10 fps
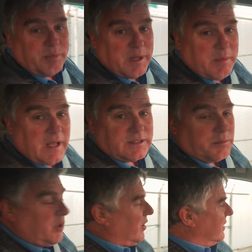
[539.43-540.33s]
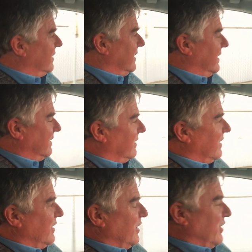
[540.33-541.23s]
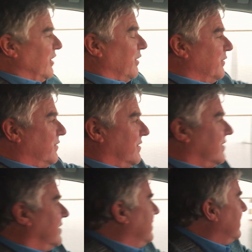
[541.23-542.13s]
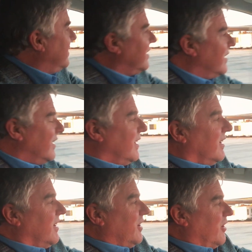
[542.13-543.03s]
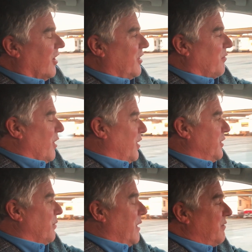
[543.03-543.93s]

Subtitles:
play basketball. You know, you're on the road, you're away